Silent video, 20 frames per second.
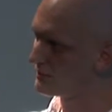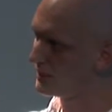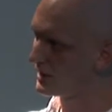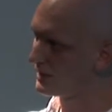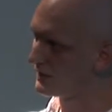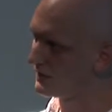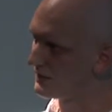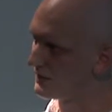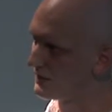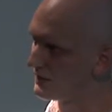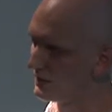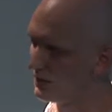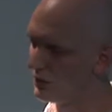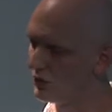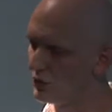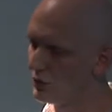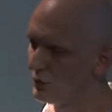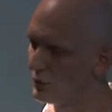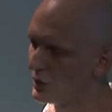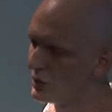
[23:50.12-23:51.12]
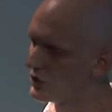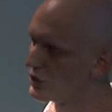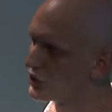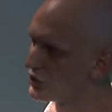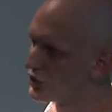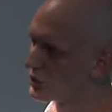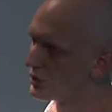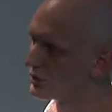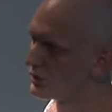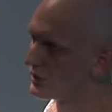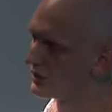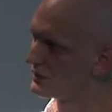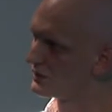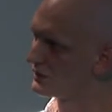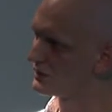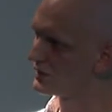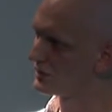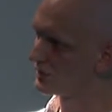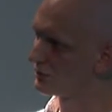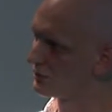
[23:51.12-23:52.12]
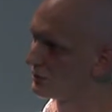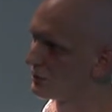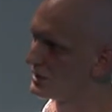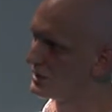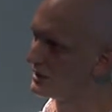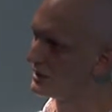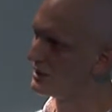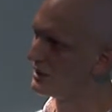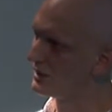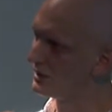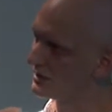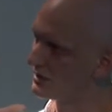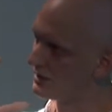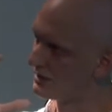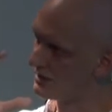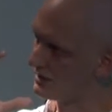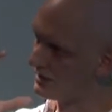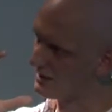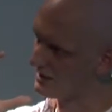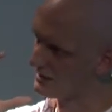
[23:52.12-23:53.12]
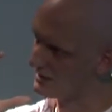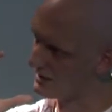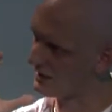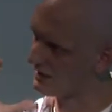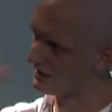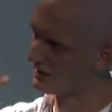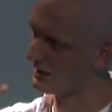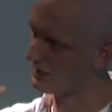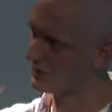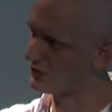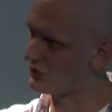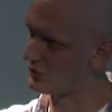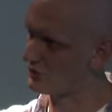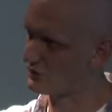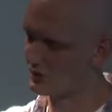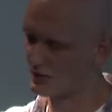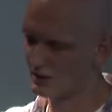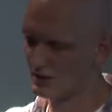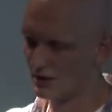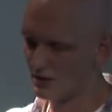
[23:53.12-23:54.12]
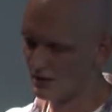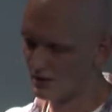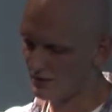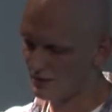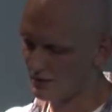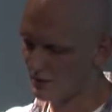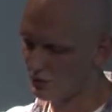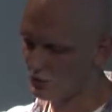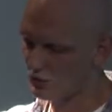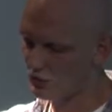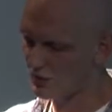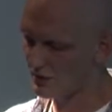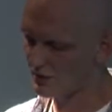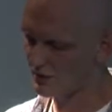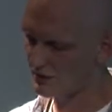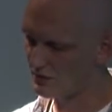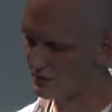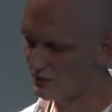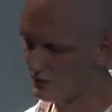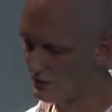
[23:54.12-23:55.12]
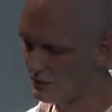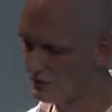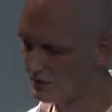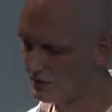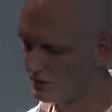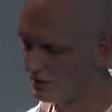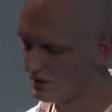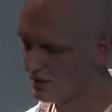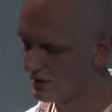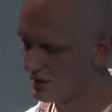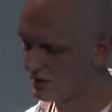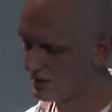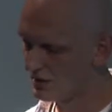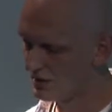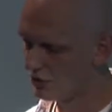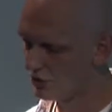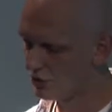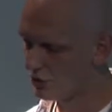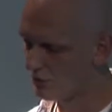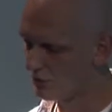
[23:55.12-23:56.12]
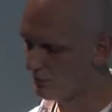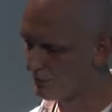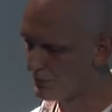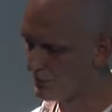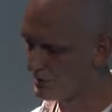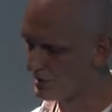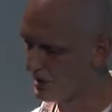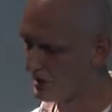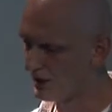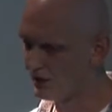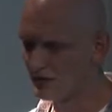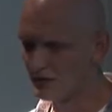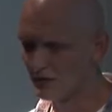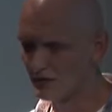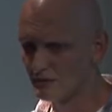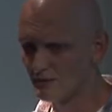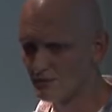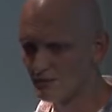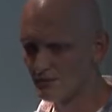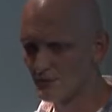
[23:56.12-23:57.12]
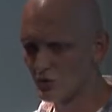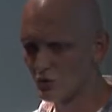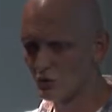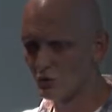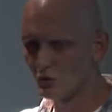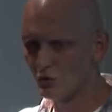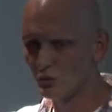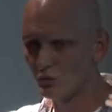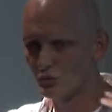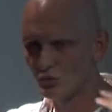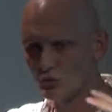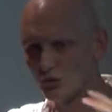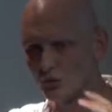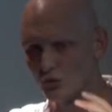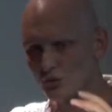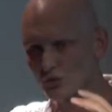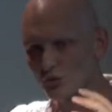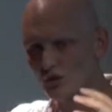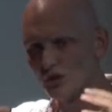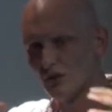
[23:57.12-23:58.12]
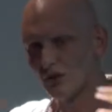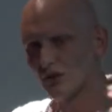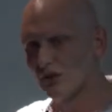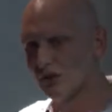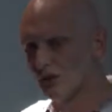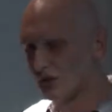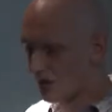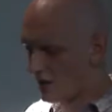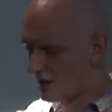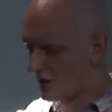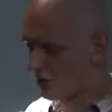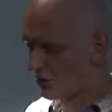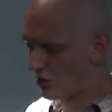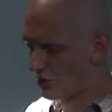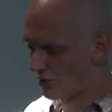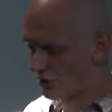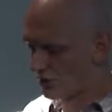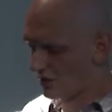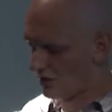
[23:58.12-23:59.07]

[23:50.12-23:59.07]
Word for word: but you, you weren't sure that it will be the, the exact address. So you just use the no sliding. So you introduce the, the large,